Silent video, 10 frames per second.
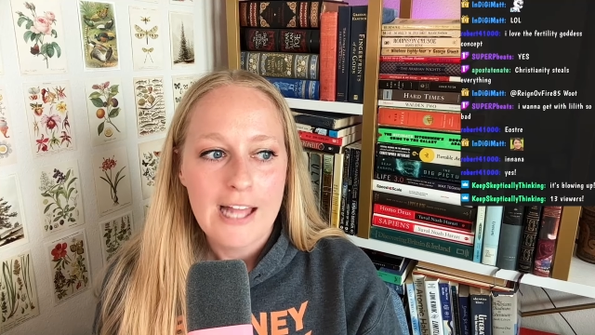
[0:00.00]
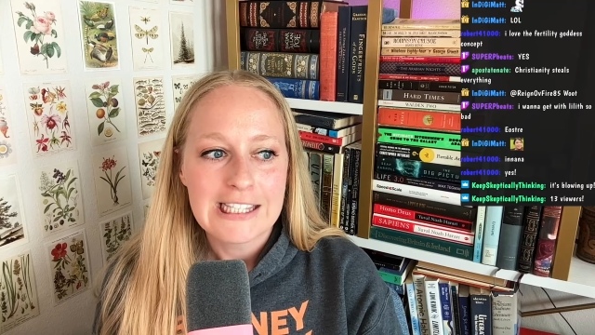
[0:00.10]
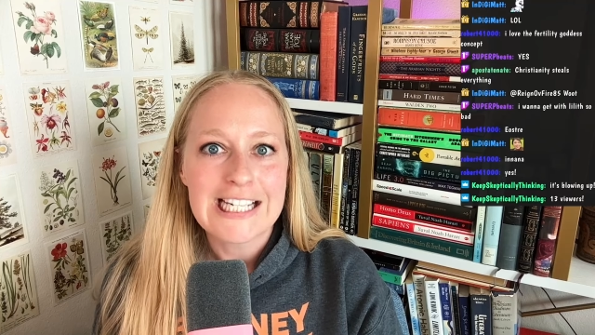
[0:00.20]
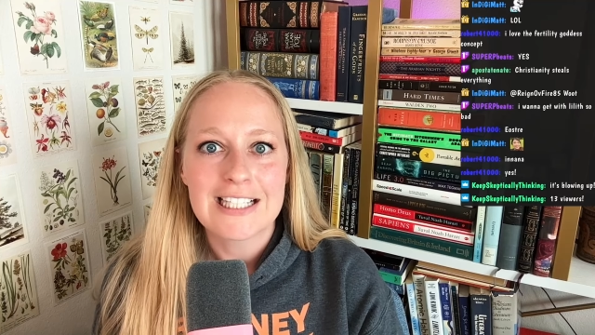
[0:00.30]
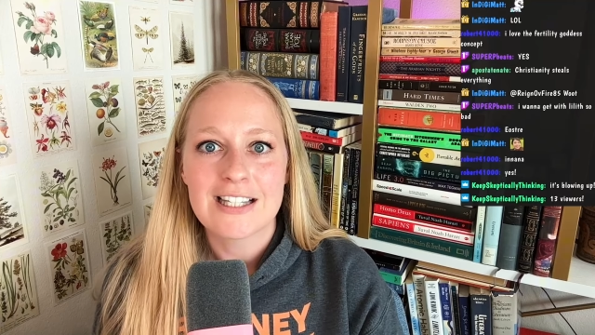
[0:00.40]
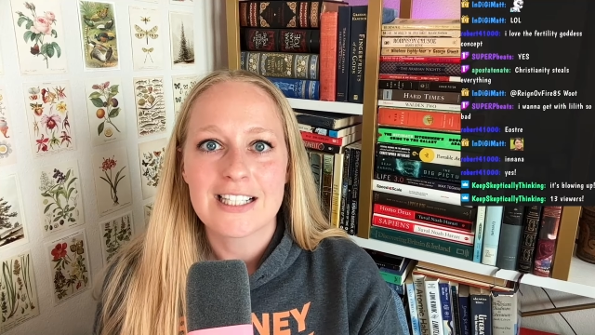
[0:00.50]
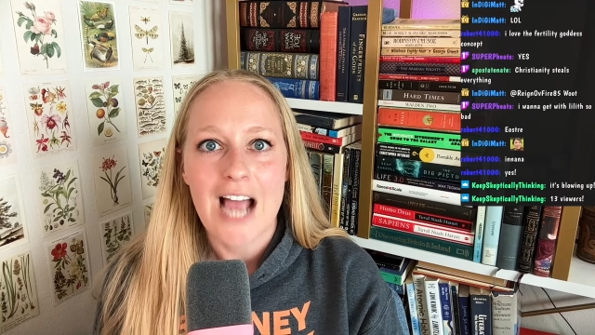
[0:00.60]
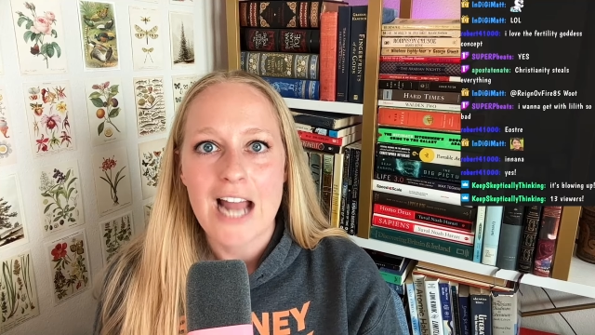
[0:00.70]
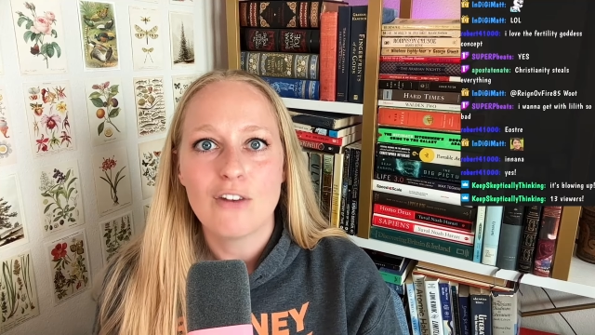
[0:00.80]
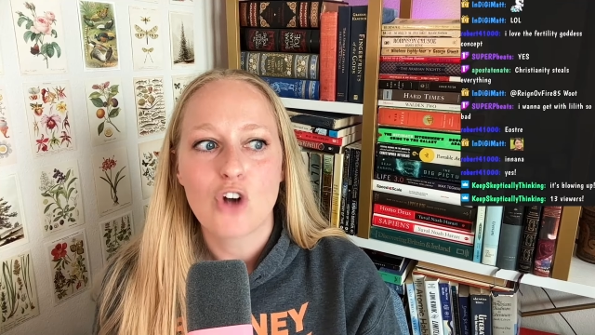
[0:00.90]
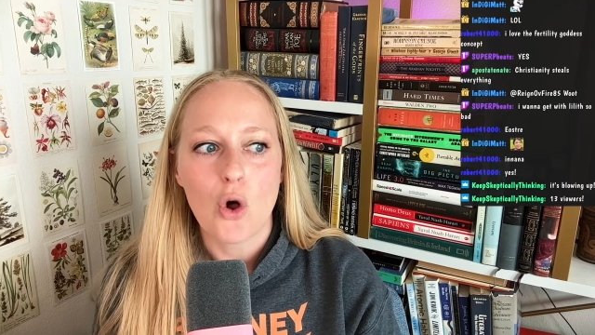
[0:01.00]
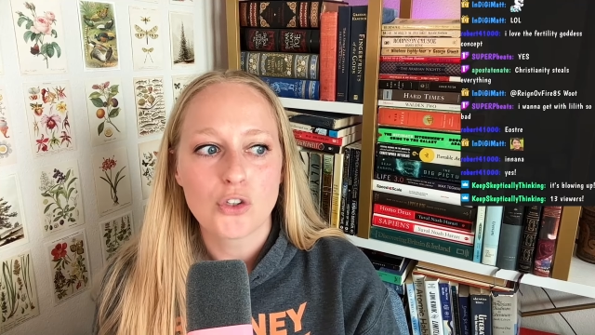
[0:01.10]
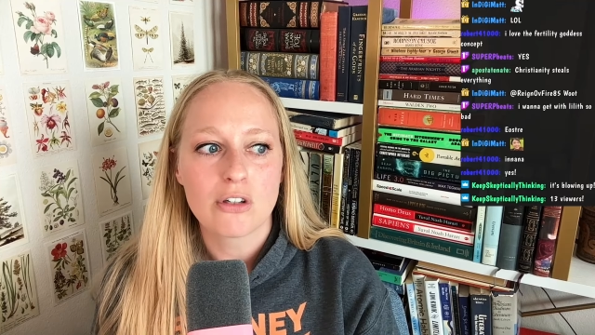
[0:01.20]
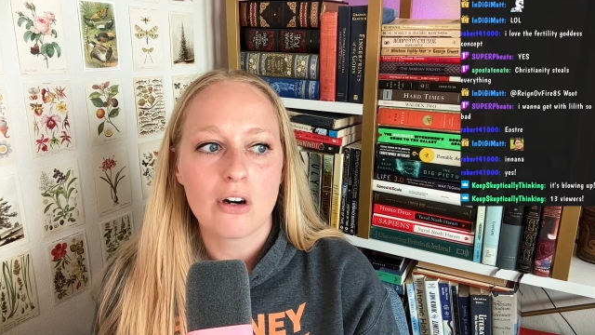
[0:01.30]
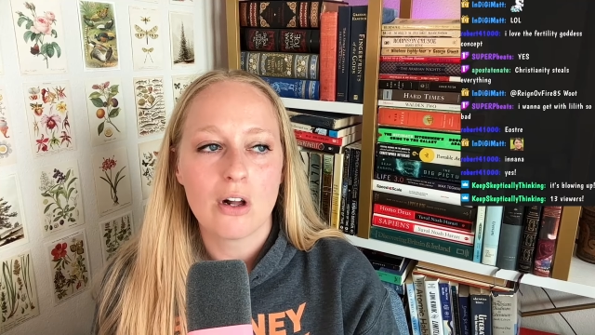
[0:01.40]
this kind of
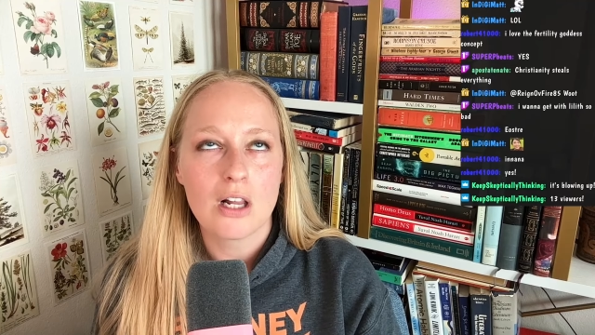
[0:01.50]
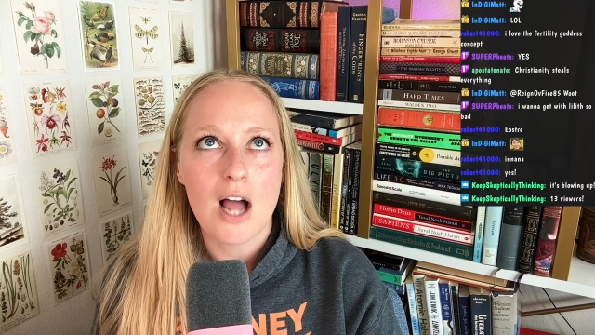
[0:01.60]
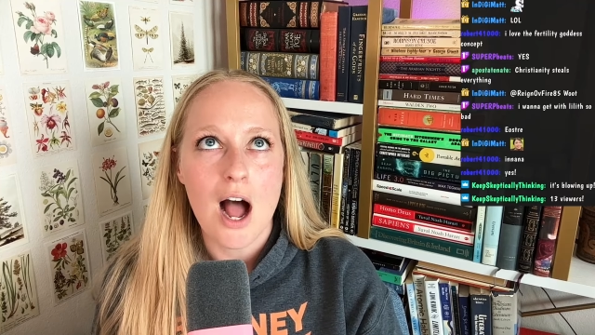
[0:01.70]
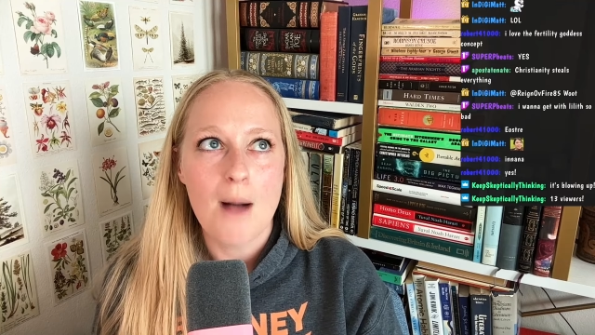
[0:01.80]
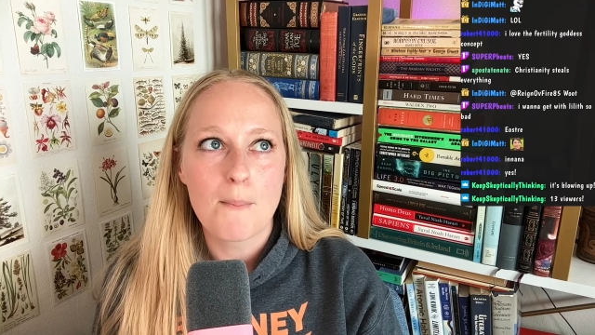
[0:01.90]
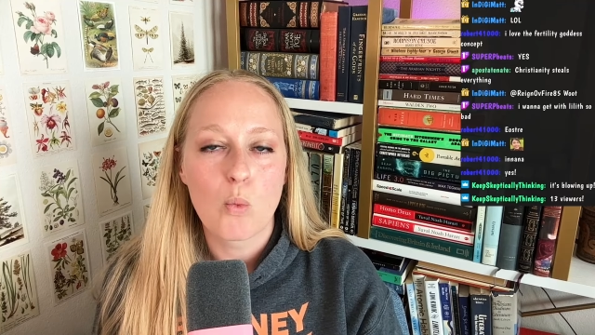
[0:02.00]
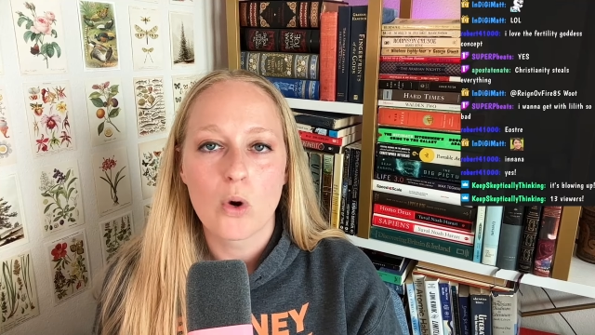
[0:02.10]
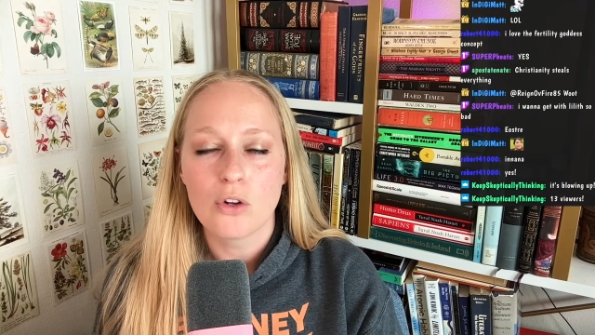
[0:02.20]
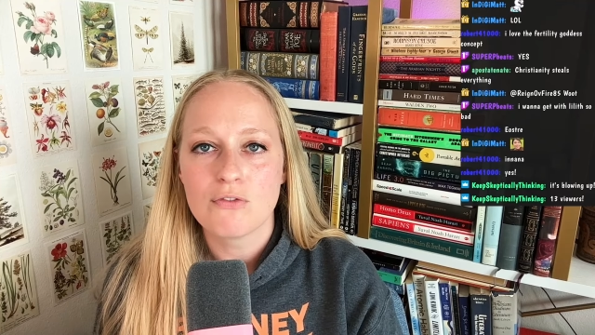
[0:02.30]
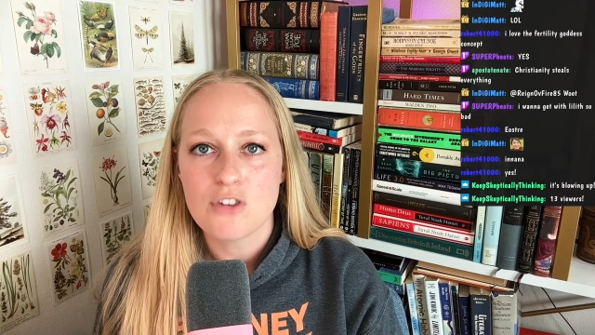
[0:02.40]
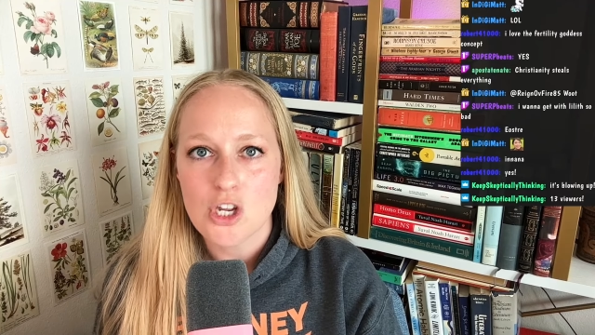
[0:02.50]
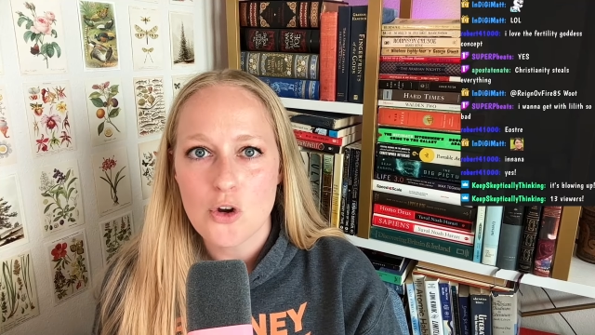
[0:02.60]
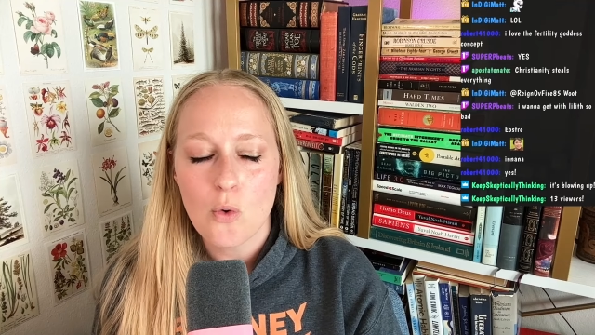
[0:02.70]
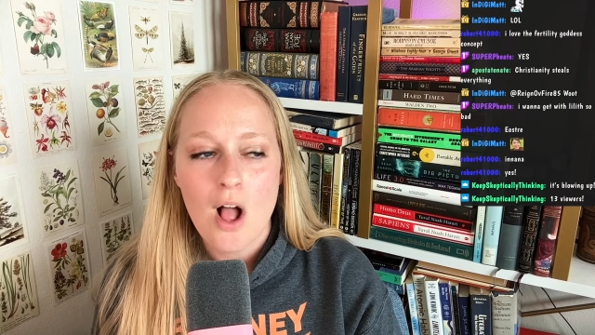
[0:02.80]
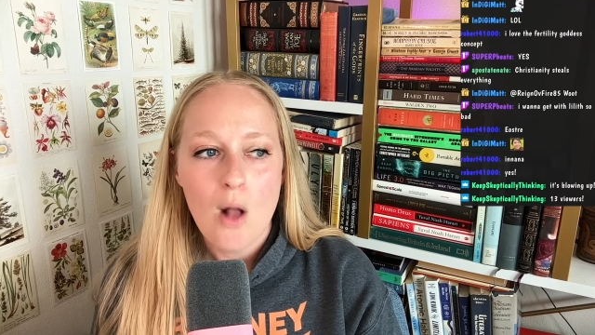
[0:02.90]
cultural
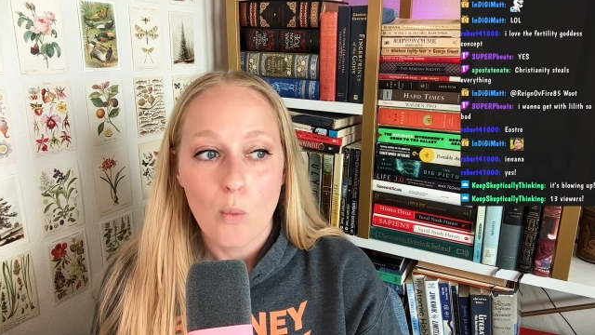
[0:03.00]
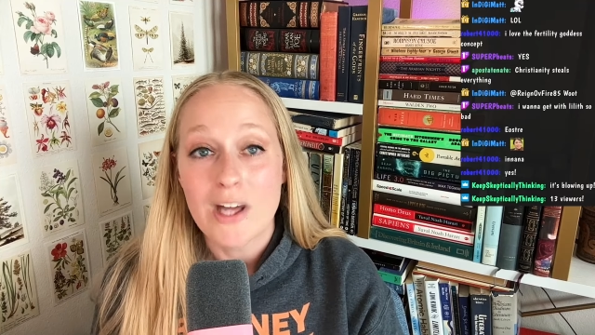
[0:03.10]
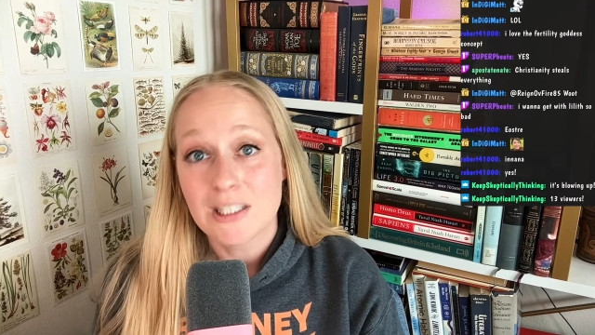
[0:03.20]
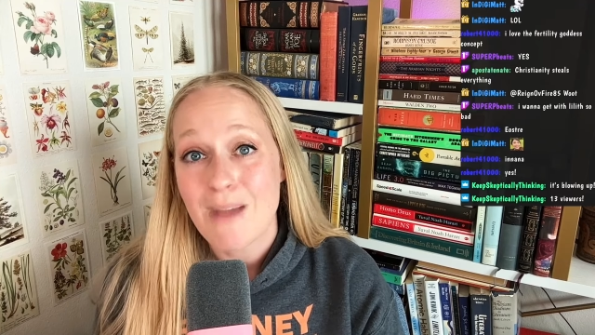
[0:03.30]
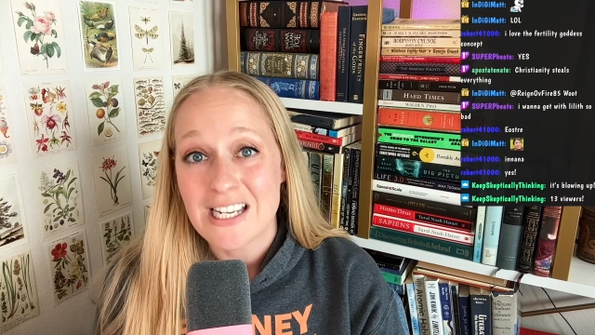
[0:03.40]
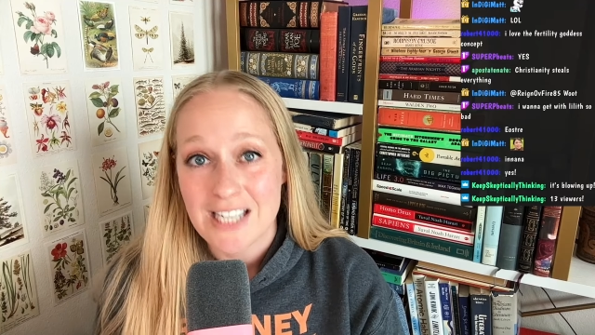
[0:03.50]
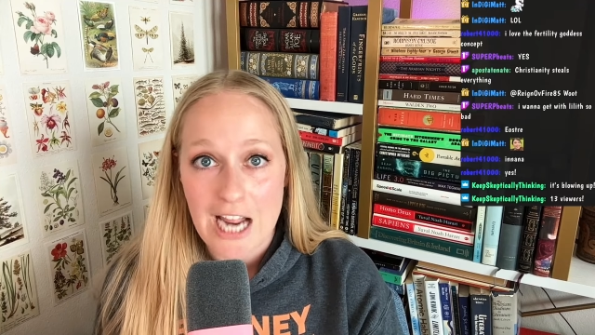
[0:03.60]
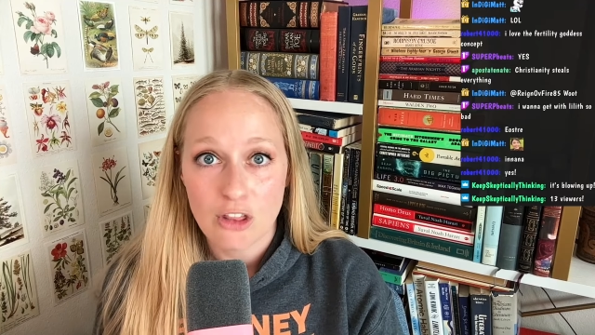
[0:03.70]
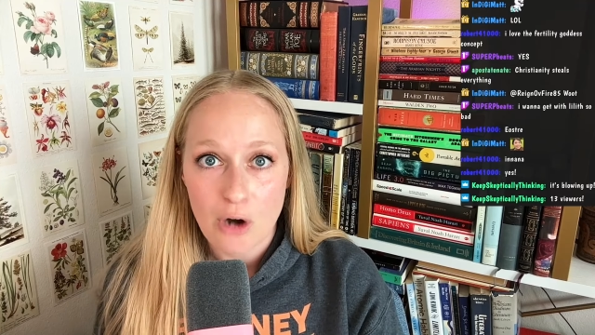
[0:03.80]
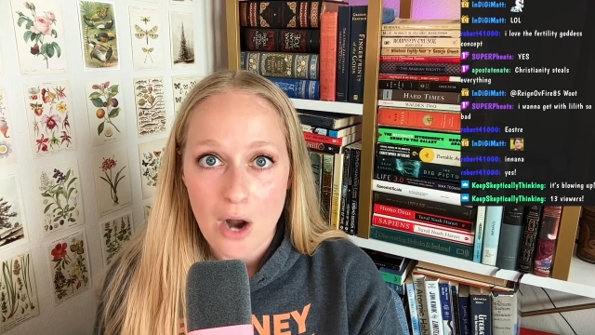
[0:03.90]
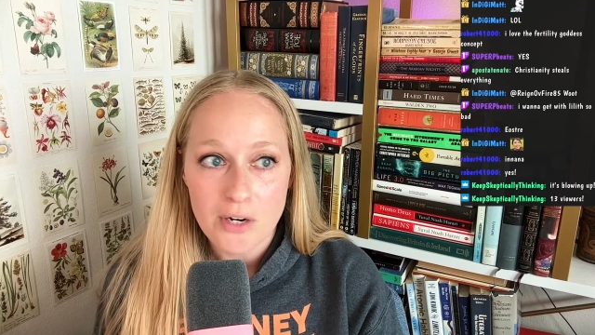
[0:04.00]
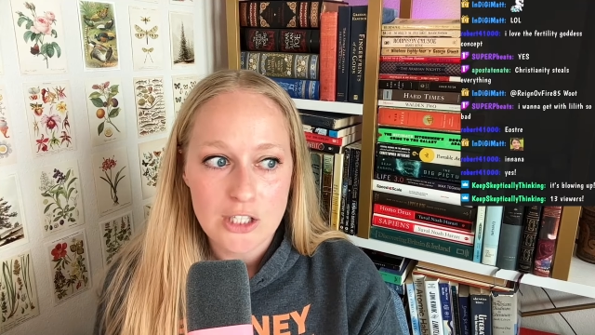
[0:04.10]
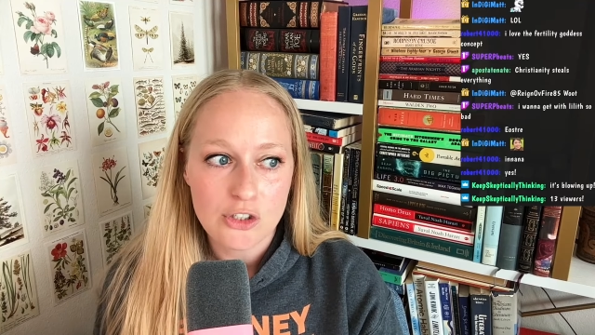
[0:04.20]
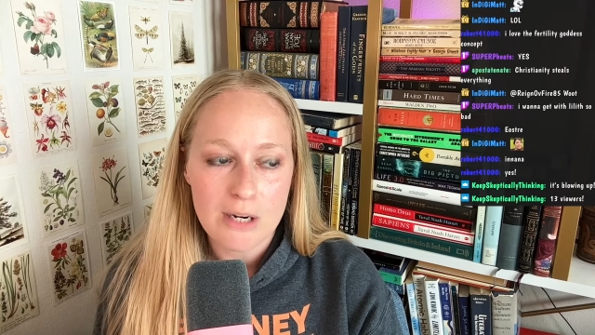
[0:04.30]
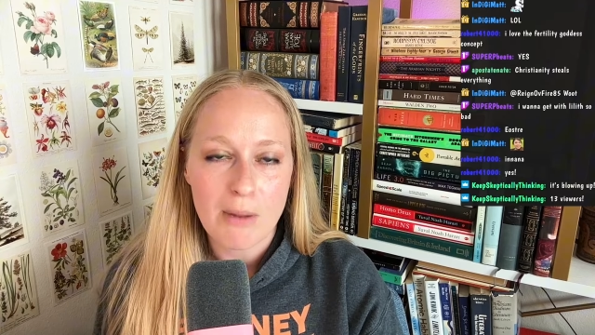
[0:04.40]
worldview was maintained throughout
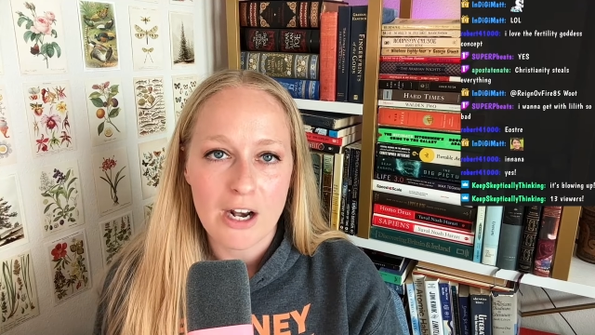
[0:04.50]
history, but